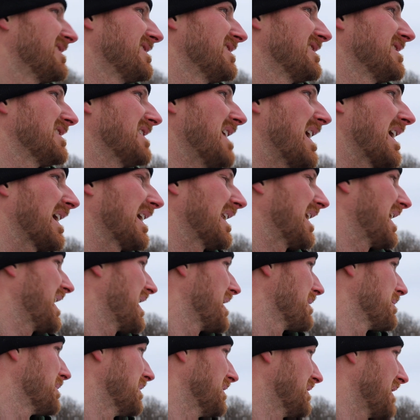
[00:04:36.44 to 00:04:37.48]
It's not gonna
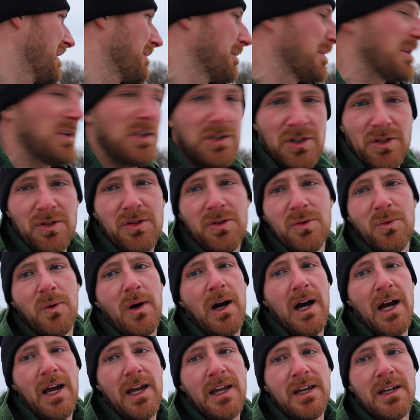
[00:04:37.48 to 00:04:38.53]
happen. I'm gonna show you
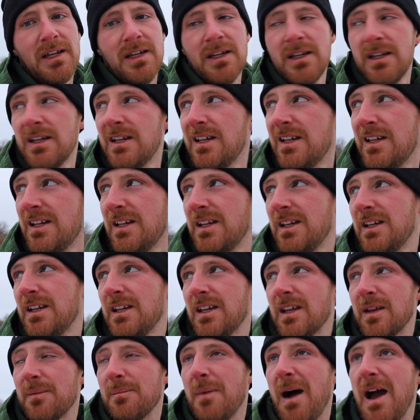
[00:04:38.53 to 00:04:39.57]
why,
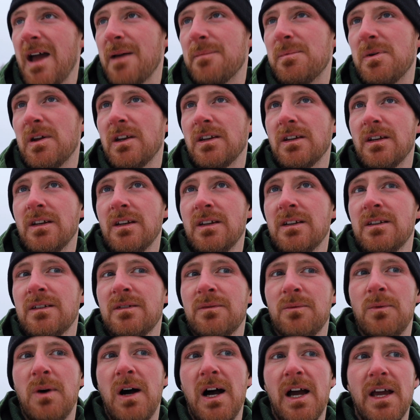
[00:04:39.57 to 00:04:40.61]
in my opinion,
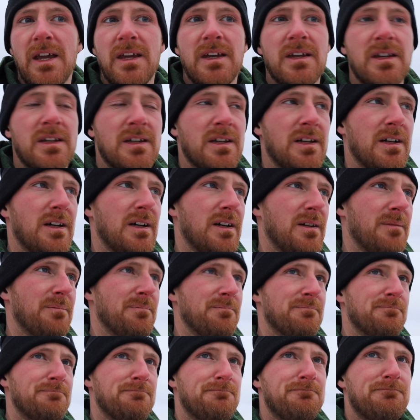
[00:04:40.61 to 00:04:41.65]
why.
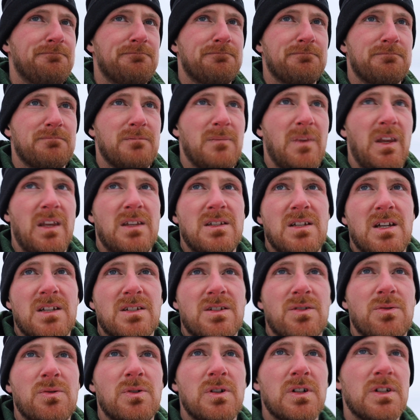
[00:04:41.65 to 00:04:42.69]

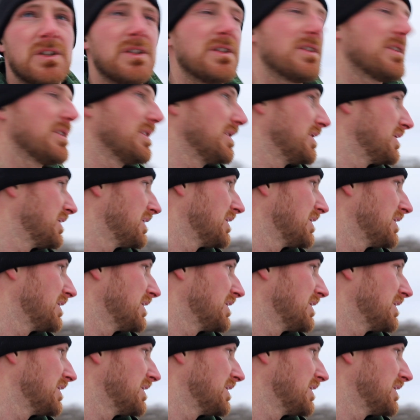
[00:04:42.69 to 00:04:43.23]
Chester Woods,